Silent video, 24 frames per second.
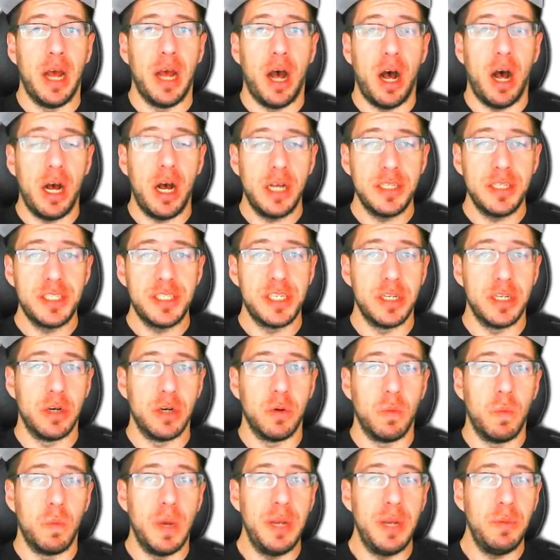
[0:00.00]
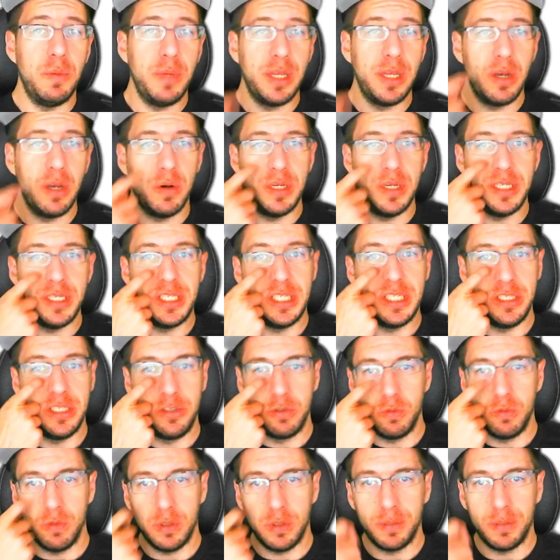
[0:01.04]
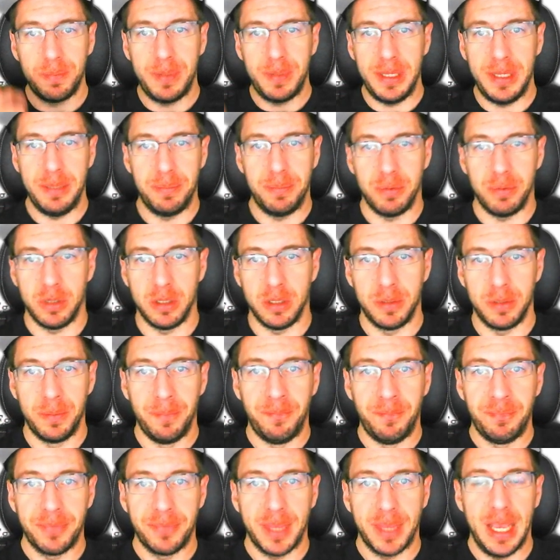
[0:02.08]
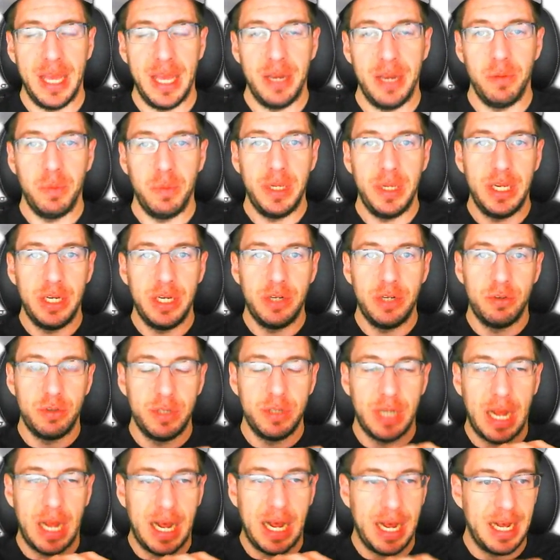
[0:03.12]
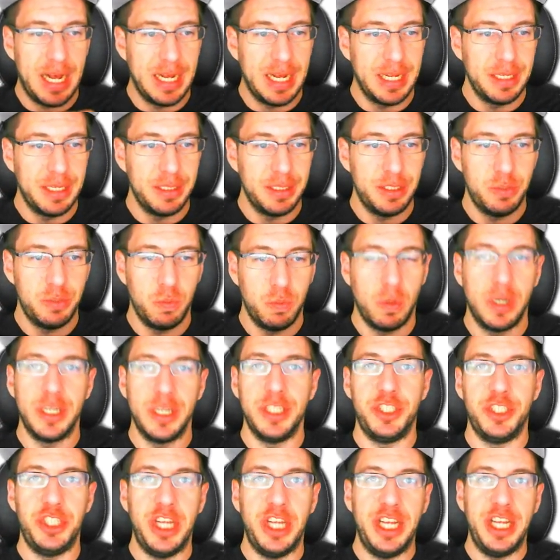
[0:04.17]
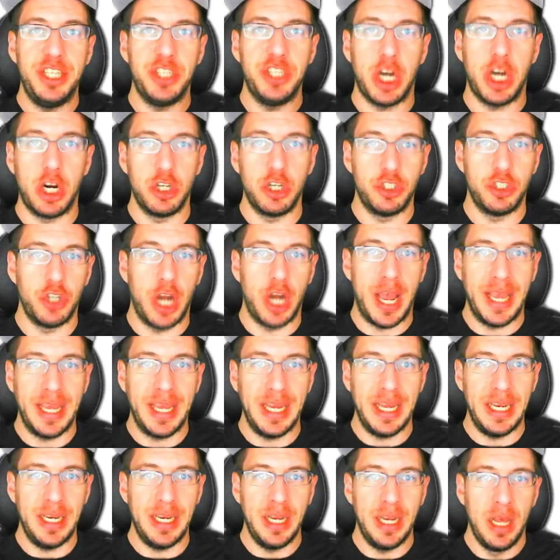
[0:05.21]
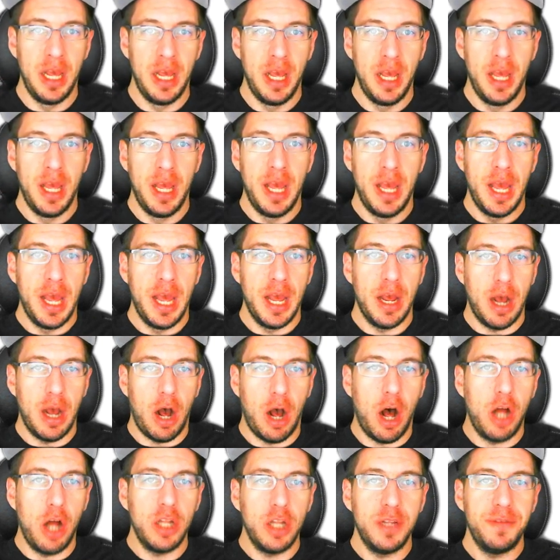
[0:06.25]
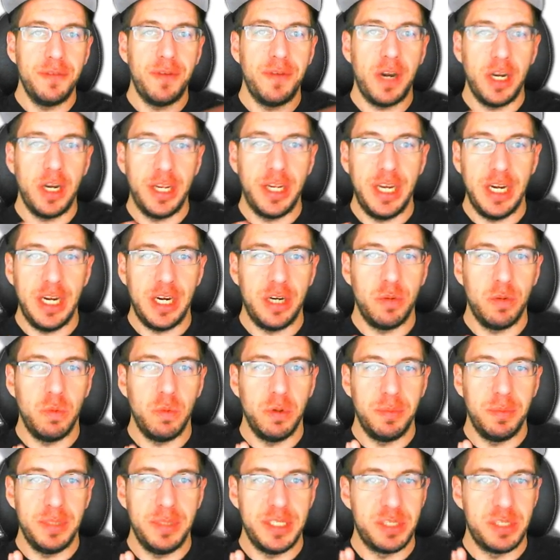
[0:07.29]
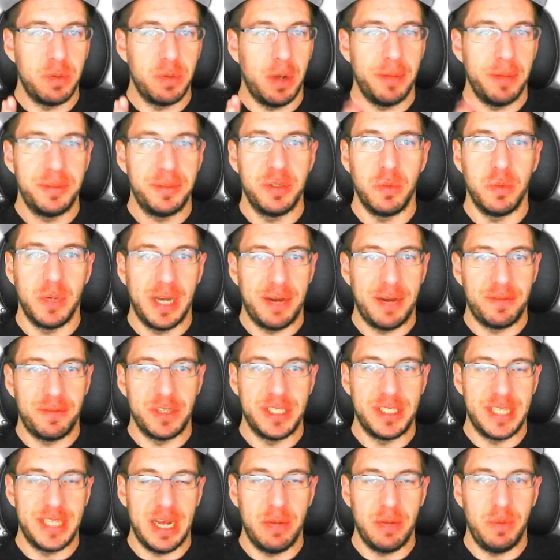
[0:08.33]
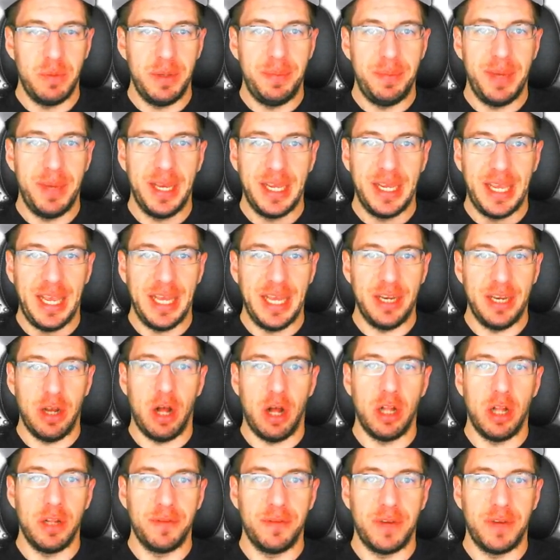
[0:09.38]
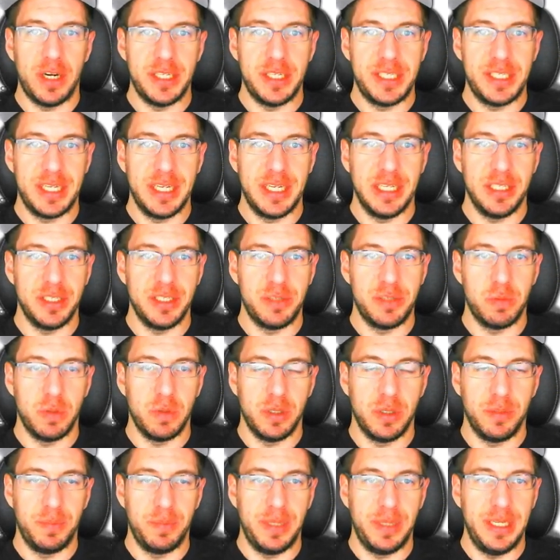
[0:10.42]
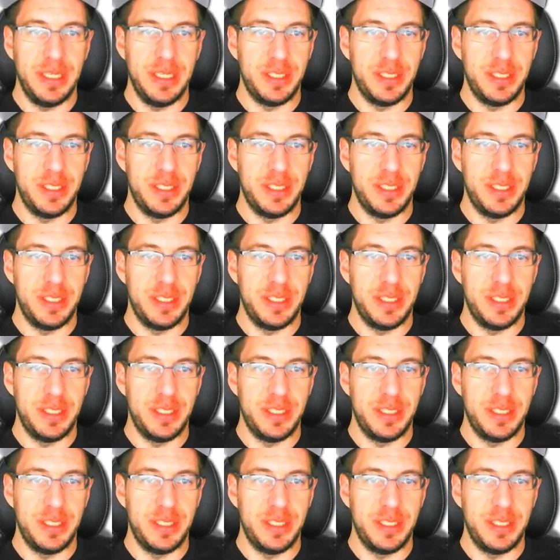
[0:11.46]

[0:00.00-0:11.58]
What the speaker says: Also, when we go into duel people and we want to change our dragon, all of our gear will be swapped to whatever set we pick, and all of our skills will be